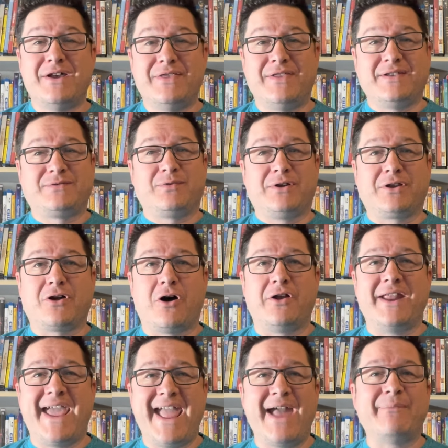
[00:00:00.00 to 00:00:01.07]
this one called
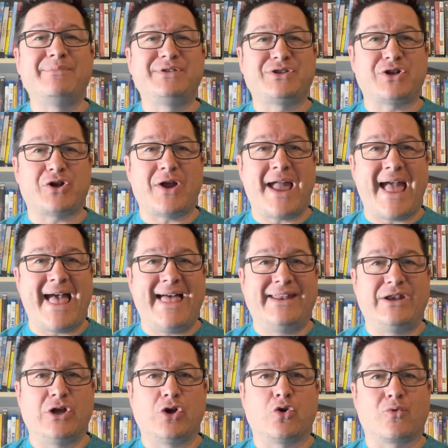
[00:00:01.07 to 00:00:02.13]
Hamster
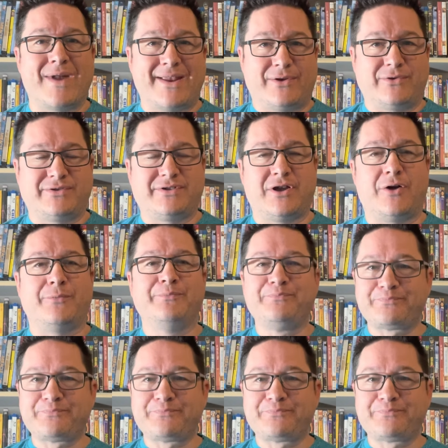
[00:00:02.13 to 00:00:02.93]
and Gretel. So